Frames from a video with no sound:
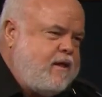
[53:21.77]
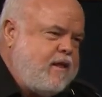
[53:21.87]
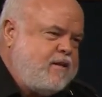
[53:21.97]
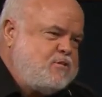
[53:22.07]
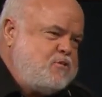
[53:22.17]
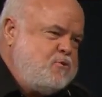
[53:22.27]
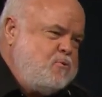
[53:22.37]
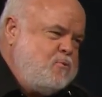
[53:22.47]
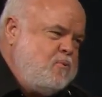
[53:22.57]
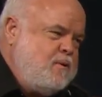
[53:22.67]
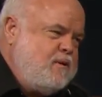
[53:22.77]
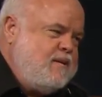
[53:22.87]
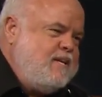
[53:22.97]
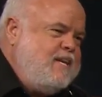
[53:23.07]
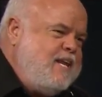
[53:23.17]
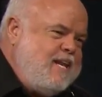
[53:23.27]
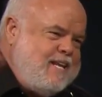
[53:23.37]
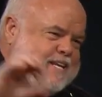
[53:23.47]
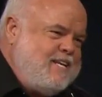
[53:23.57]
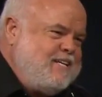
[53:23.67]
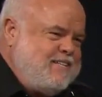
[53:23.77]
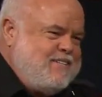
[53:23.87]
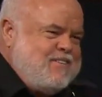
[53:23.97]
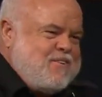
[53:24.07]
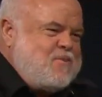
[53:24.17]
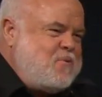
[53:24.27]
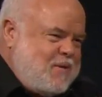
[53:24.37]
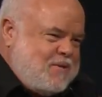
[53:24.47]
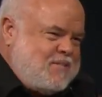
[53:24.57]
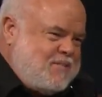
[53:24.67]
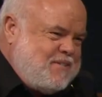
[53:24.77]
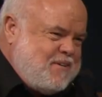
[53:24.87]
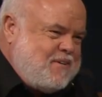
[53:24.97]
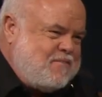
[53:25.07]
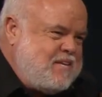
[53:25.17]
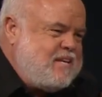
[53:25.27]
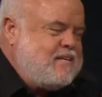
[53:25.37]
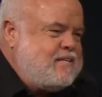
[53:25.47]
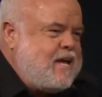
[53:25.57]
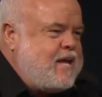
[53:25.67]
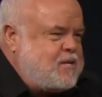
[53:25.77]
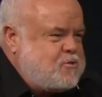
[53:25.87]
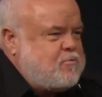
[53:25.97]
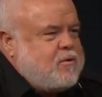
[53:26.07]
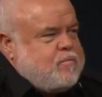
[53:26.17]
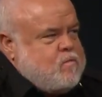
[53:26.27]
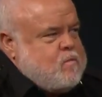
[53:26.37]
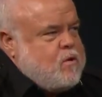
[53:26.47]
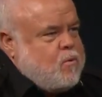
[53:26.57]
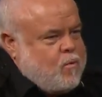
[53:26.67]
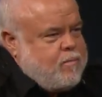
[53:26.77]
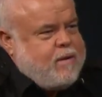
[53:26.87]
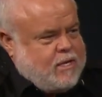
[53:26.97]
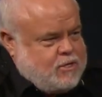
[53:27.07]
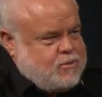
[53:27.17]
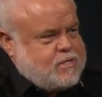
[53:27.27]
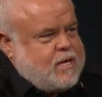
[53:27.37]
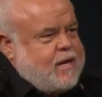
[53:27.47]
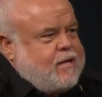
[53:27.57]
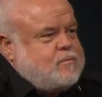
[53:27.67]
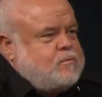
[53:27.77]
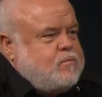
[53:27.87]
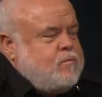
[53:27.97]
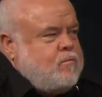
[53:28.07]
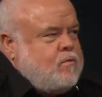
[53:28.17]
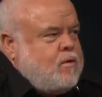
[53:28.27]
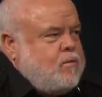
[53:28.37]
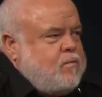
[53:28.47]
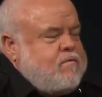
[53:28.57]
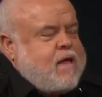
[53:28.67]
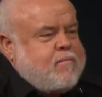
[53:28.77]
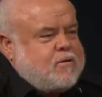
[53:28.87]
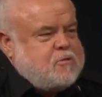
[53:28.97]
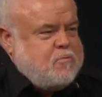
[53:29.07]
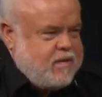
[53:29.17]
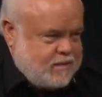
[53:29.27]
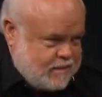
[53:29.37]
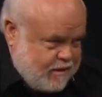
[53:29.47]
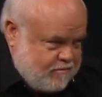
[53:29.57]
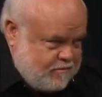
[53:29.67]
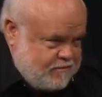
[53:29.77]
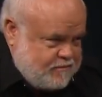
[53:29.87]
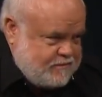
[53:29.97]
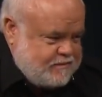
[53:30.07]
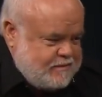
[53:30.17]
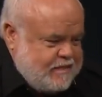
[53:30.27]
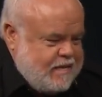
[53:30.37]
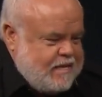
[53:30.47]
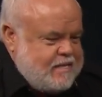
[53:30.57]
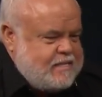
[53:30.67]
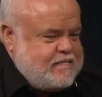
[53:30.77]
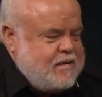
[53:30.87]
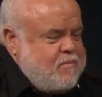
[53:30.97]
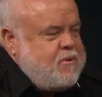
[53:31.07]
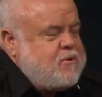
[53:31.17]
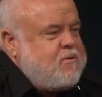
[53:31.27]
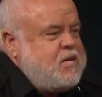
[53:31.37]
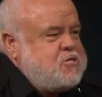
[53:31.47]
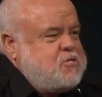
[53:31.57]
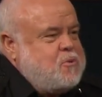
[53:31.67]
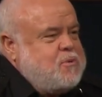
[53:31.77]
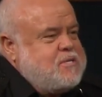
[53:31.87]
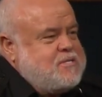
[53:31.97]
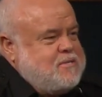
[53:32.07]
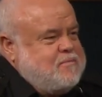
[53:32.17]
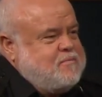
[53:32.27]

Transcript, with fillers: and as you knitted the quilt of the diaspora, what made you sad? We've got about two minutes left. Tell me your greatest joys.